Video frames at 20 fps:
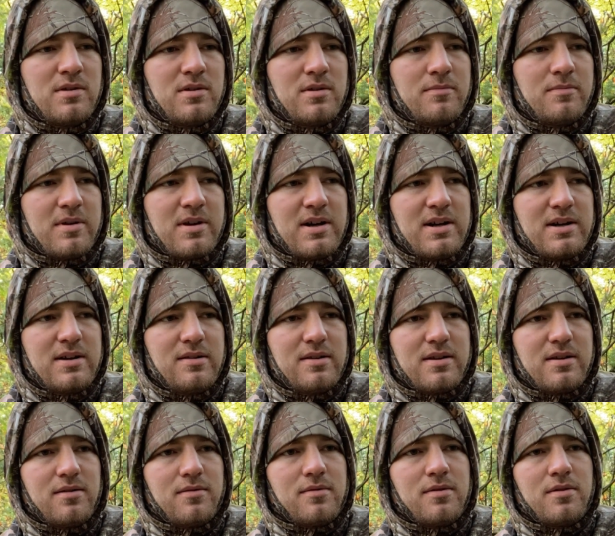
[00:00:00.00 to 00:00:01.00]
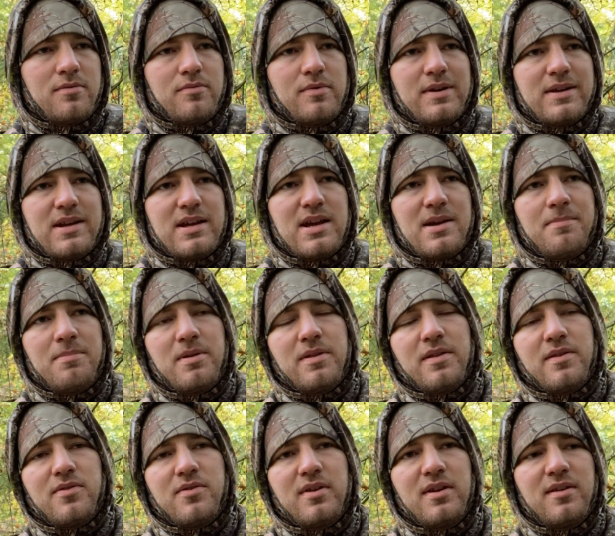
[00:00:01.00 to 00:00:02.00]
But kind of like a recap on
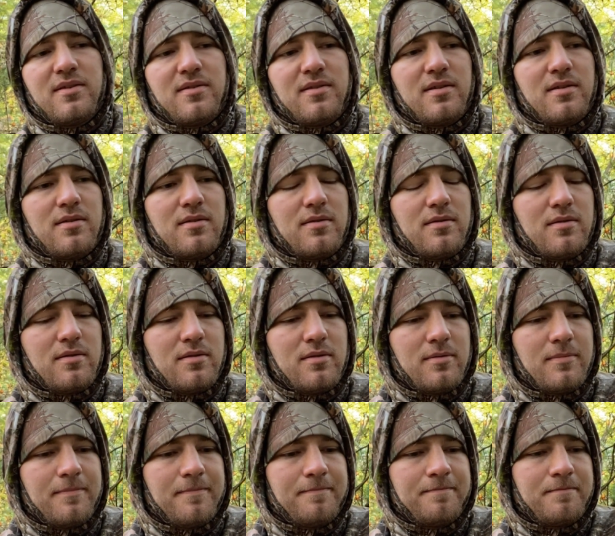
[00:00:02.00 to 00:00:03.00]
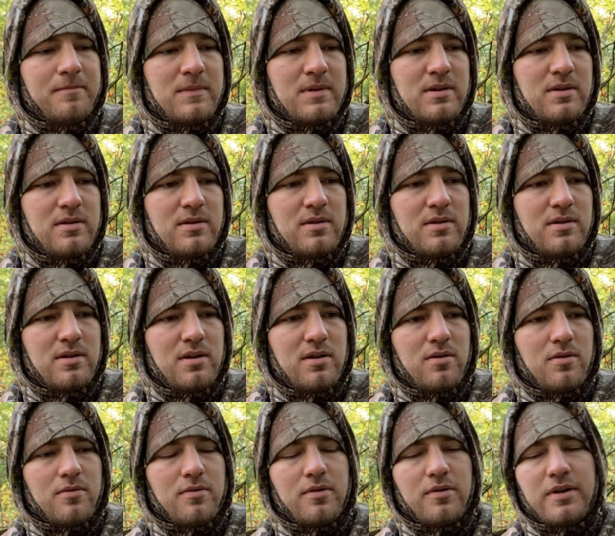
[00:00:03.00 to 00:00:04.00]
the season.
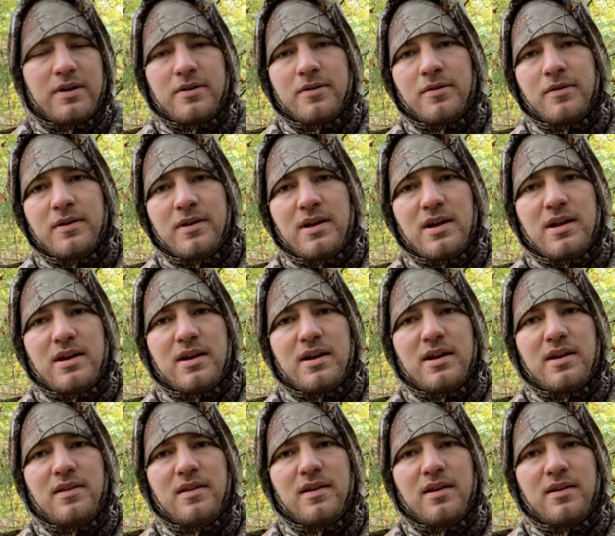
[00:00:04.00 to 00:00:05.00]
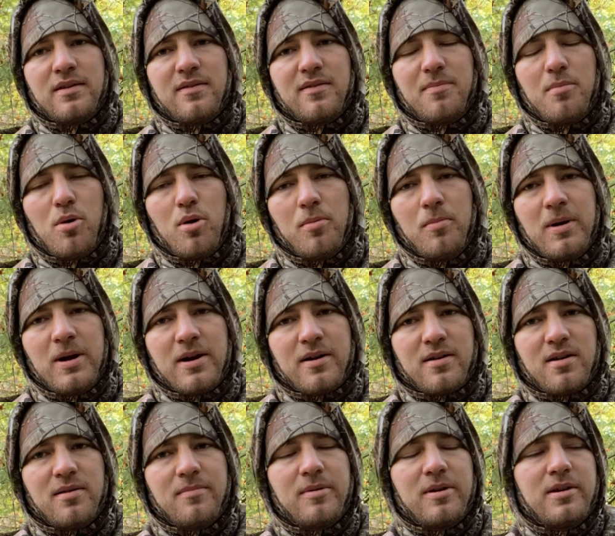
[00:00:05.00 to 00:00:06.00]
Really early on, I had that small bear
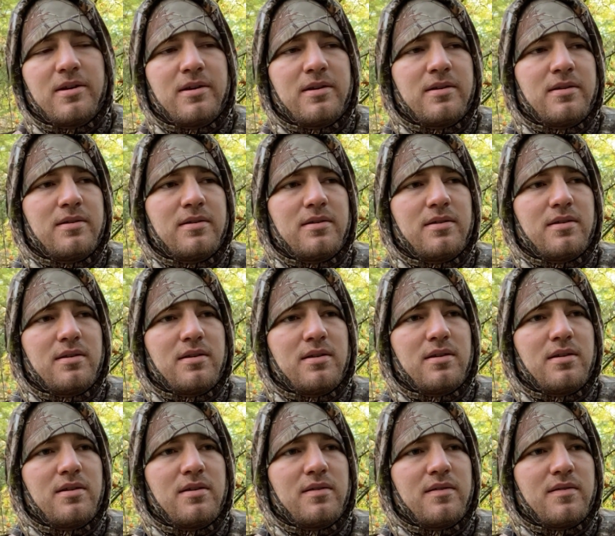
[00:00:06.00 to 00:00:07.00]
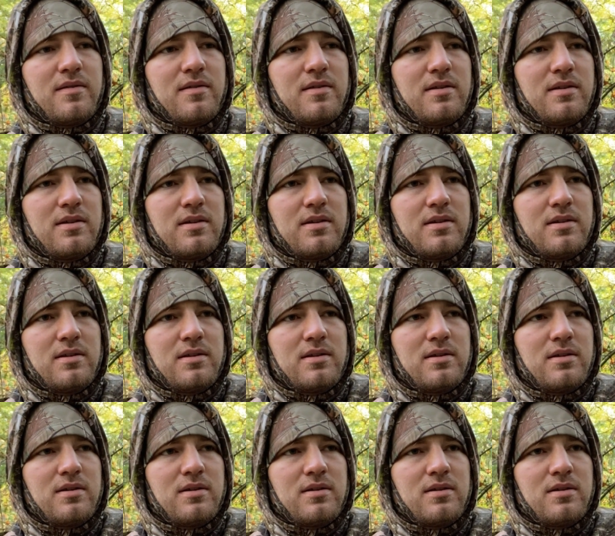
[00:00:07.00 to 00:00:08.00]
come in, and
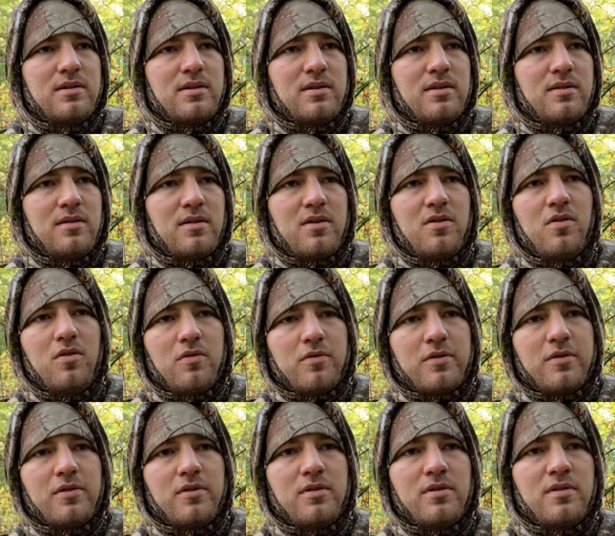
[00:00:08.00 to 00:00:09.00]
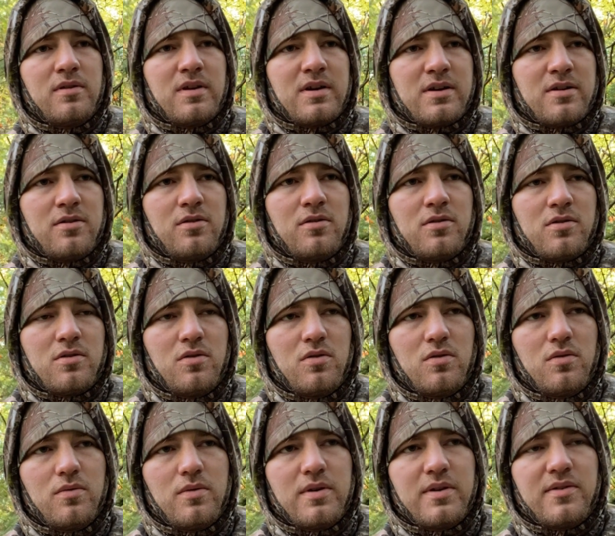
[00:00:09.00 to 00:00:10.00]
the goal
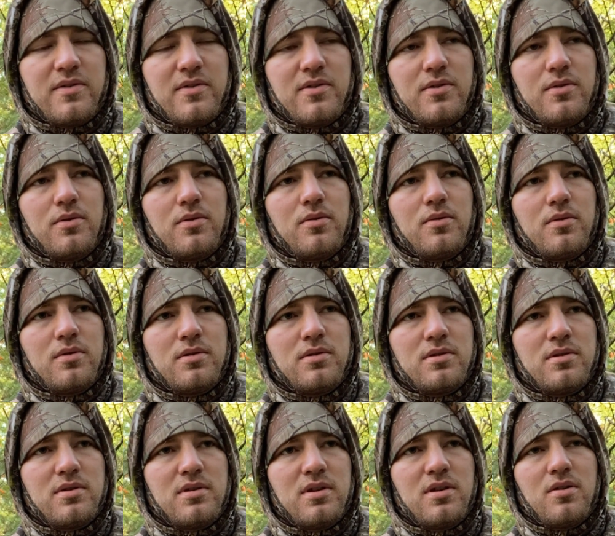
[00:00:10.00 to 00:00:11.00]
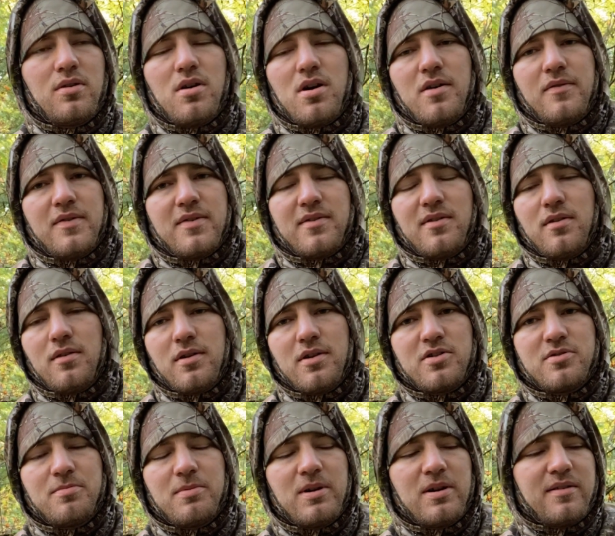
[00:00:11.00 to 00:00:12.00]
was to harvest a
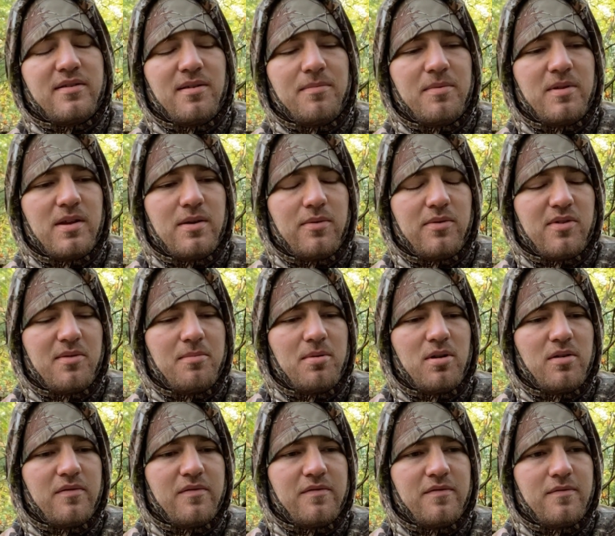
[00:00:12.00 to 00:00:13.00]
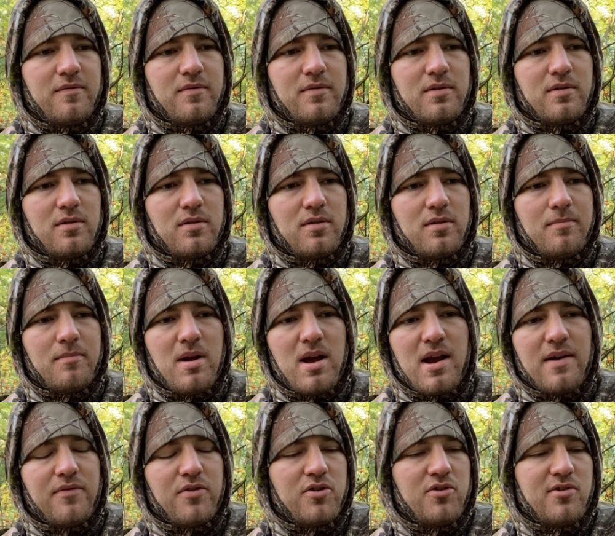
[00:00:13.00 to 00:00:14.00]
large bear, something that was above
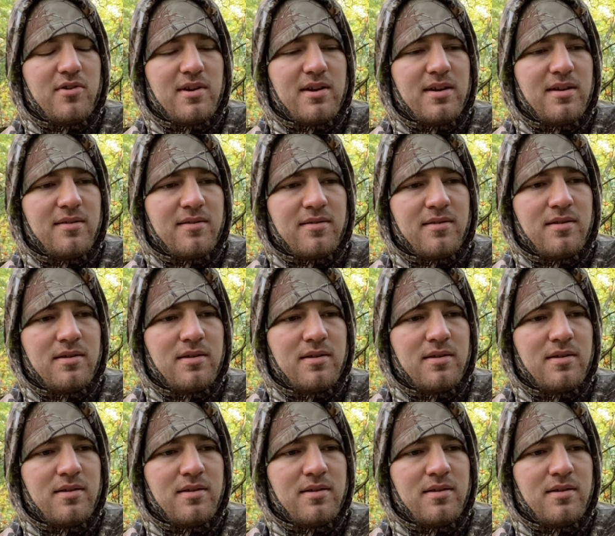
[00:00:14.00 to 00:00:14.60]
average size,